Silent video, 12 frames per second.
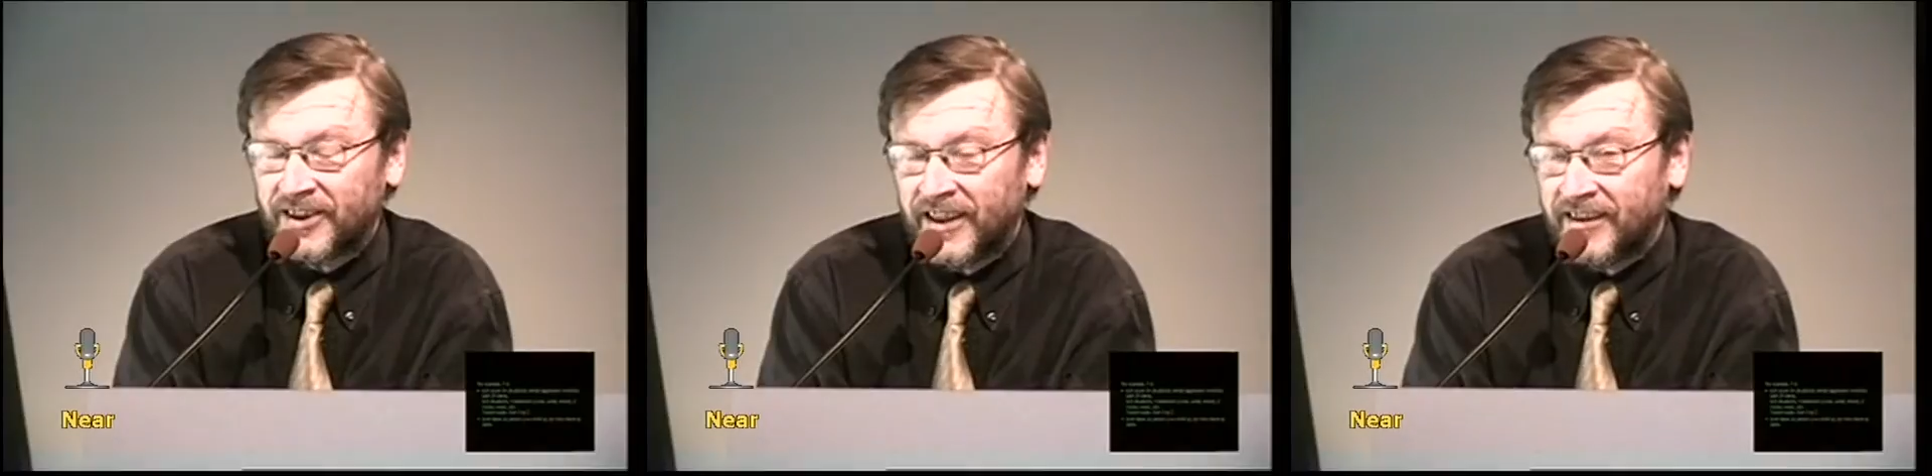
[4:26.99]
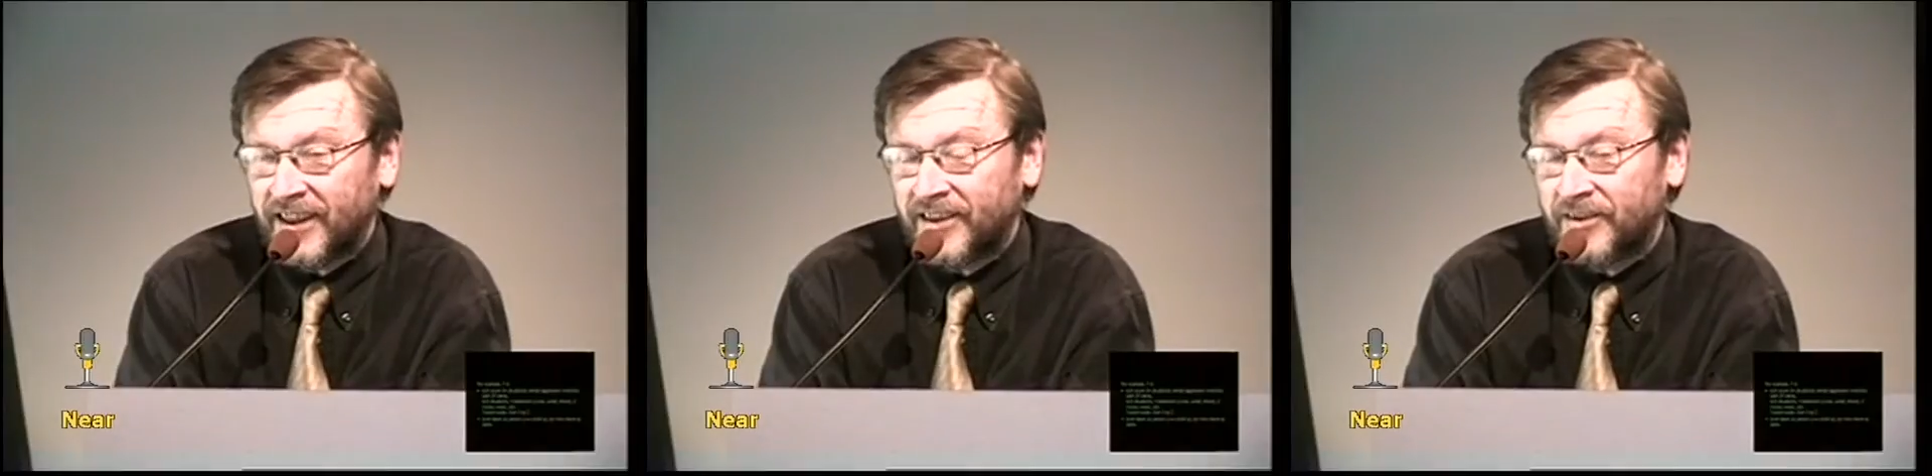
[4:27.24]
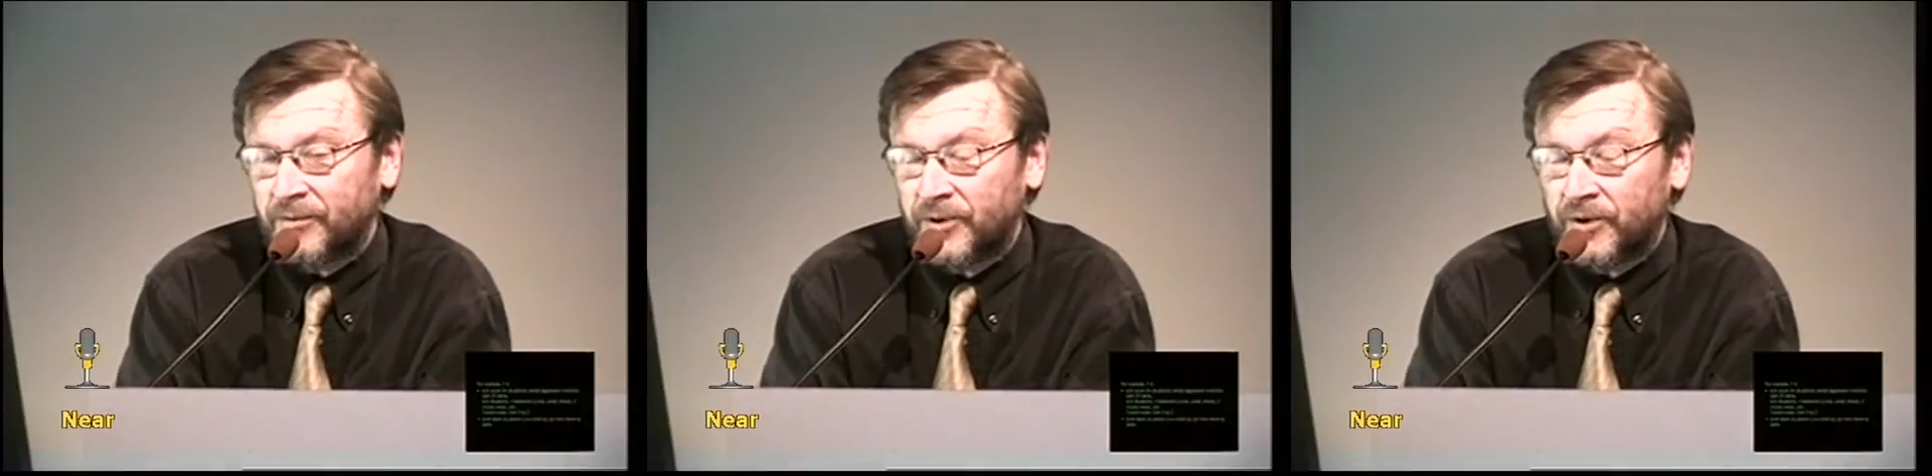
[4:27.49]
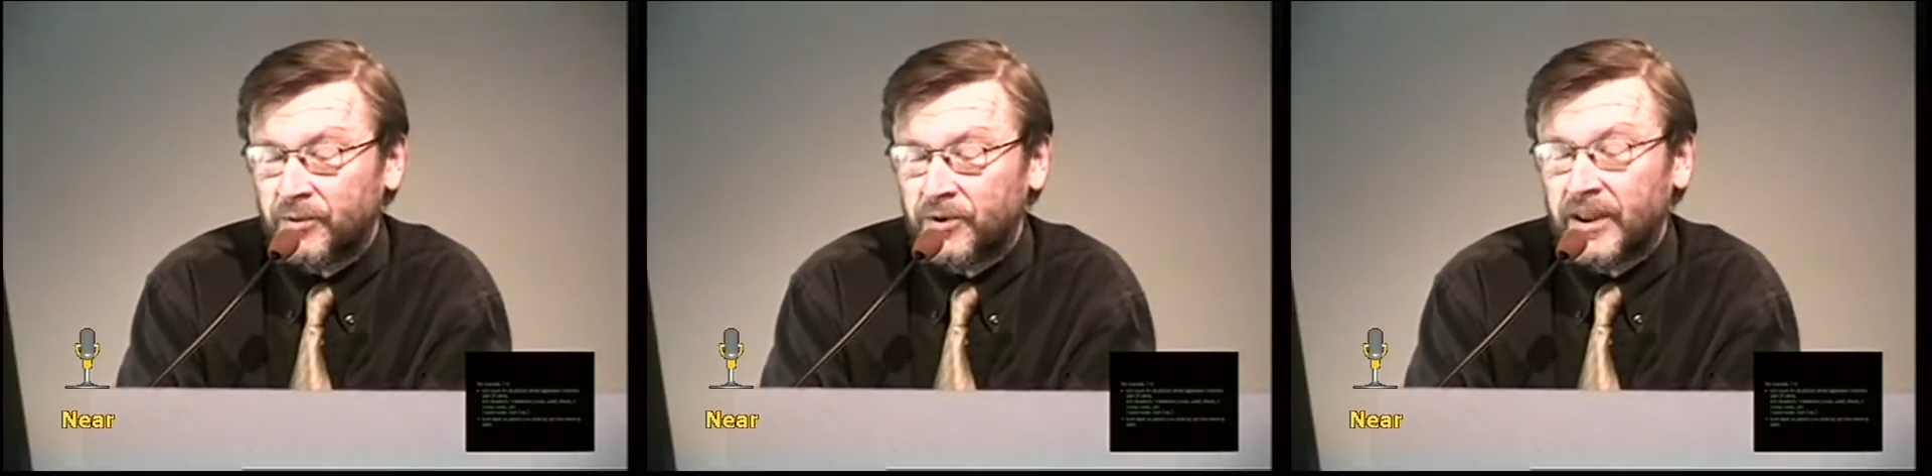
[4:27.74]
and that
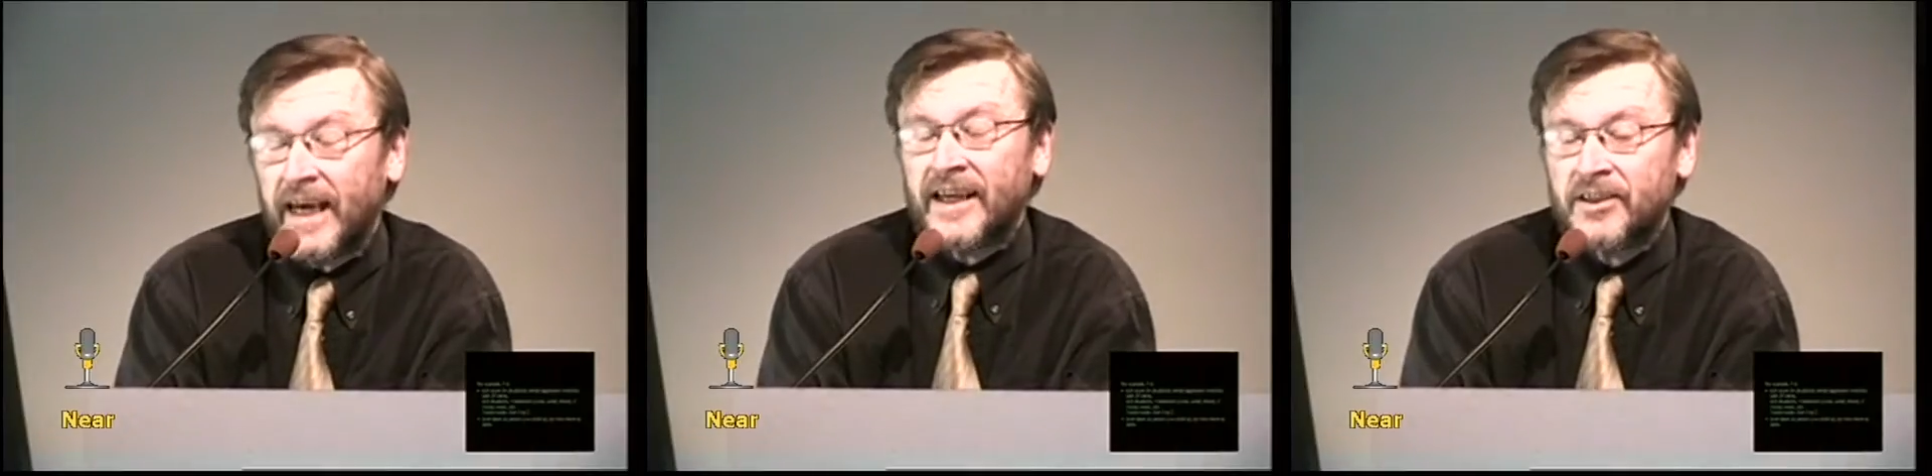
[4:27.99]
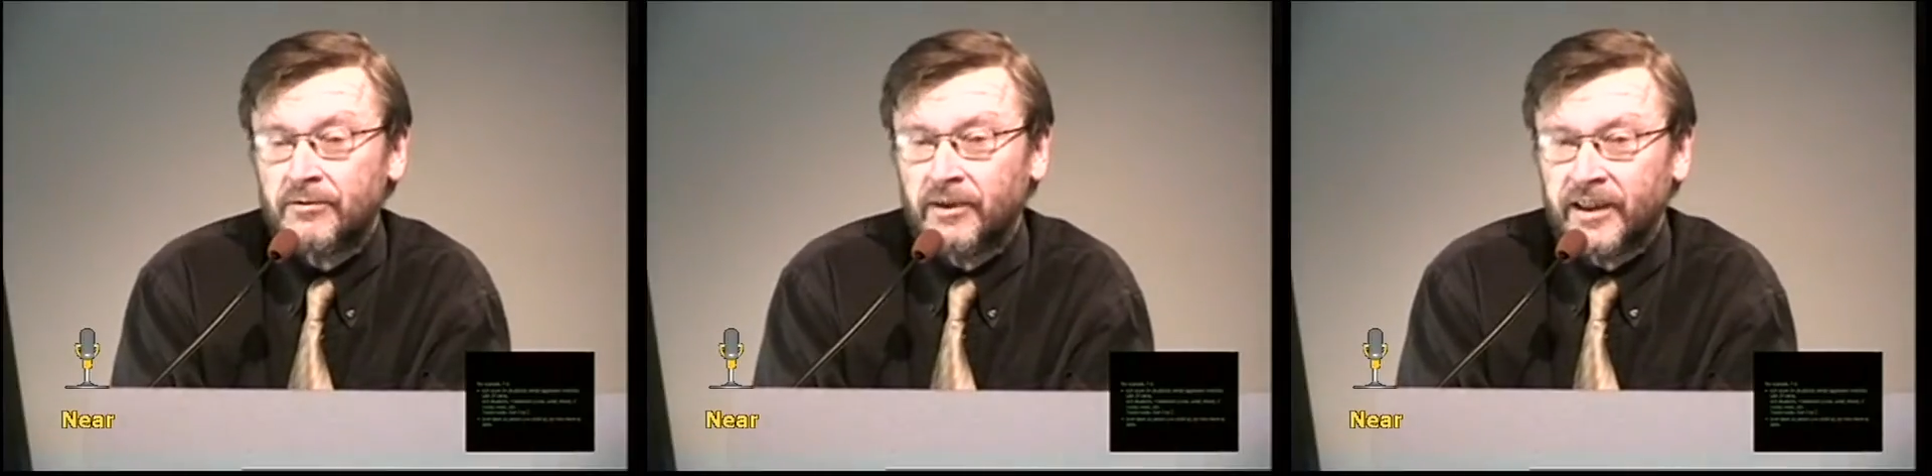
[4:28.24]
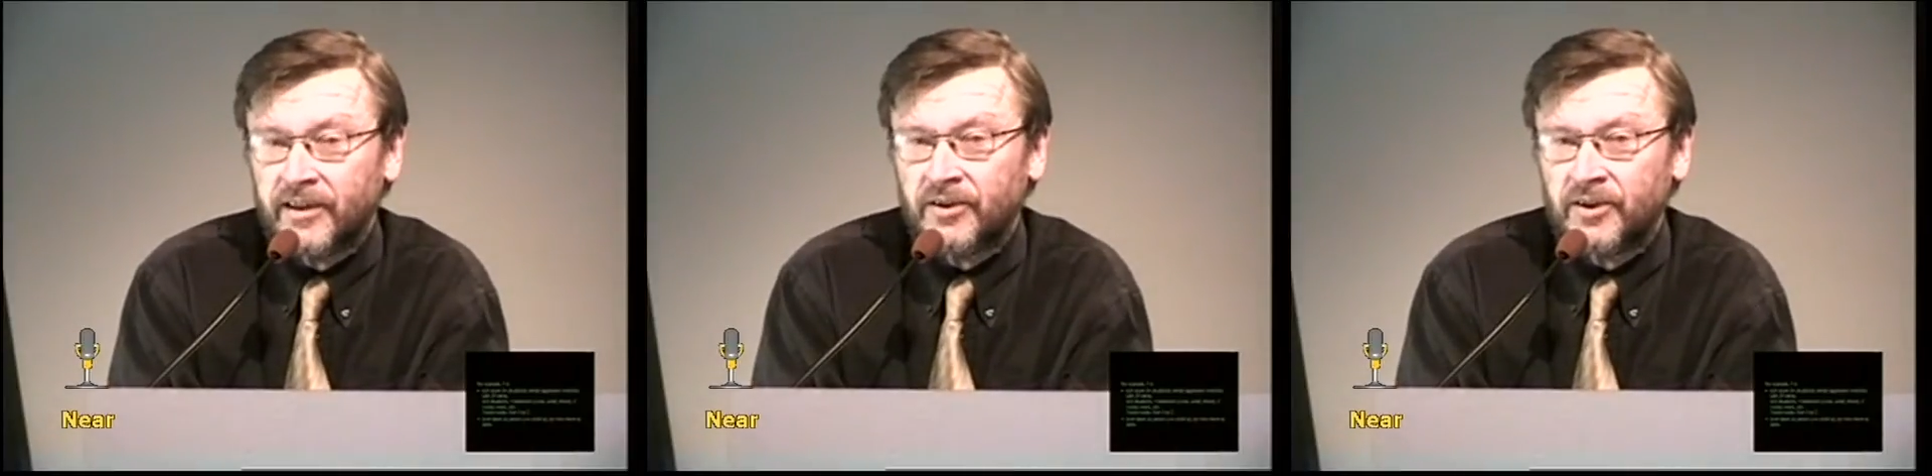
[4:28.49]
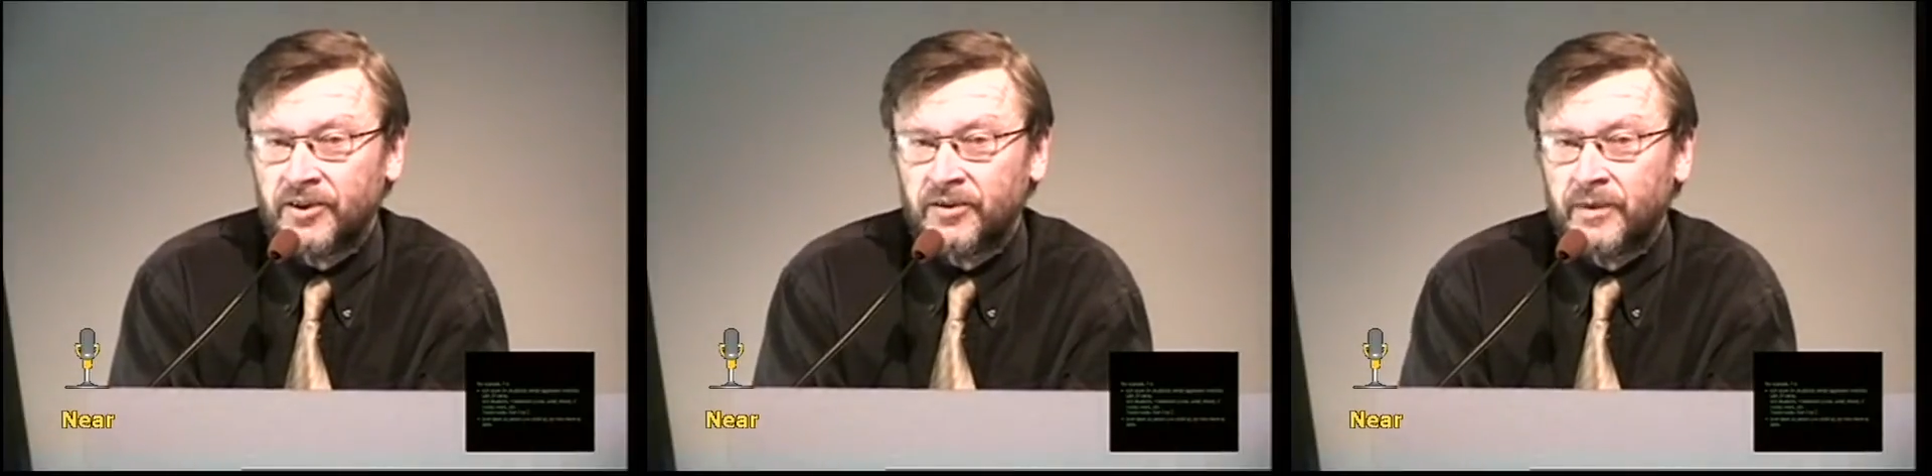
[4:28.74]
you would actually curse,